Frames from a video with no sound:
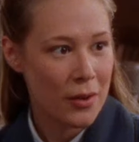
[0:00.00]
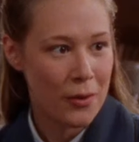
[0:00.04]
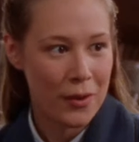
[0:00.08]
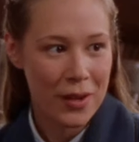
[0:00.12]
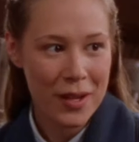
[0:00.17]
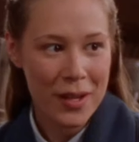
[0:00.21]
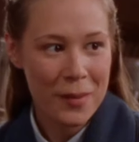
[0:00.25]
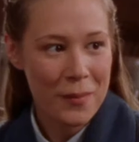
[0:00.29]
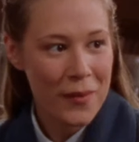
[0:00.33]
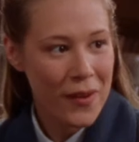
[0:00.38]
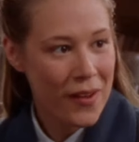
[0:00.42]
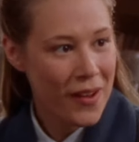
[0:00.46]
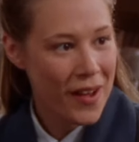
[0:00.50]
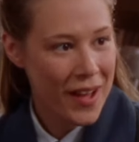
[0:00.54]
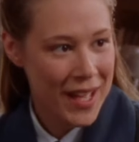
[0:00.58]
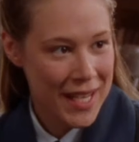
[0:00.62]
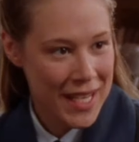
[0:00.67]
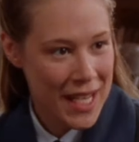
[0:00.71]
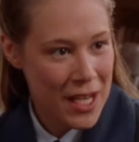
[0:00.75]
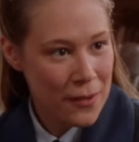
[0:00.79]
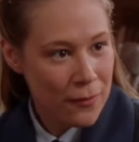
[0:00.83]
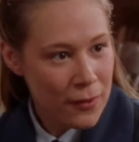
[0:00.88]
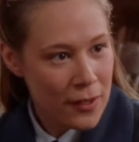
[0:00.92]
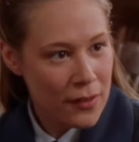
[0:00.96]
Oh, come
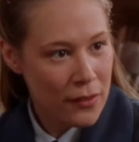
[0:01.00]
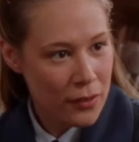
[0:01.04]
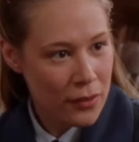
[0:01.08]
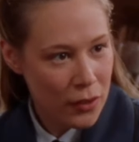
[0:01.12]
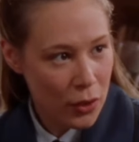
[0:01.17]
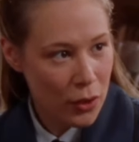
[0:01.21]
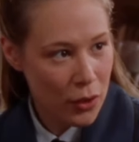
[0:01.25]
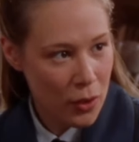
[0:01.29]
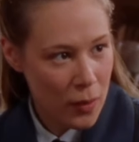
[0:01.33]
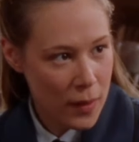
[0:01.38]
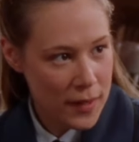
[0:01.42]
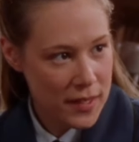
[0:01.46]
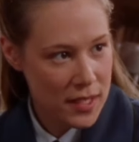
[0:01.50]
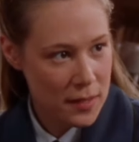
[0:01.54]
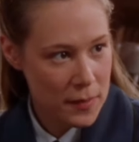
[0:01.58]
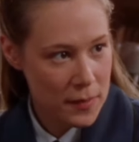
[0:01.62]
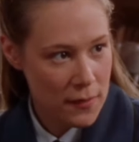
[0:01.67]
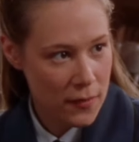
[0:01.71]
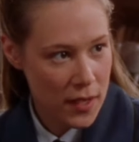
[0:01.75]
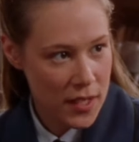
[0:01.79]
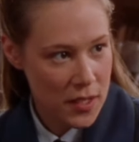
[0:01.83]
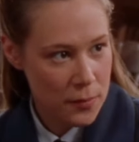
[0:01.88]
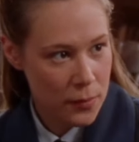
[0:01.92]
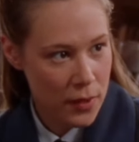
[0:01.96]
on. Every little girl
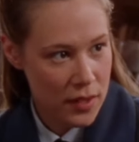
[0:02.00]
wants to be vice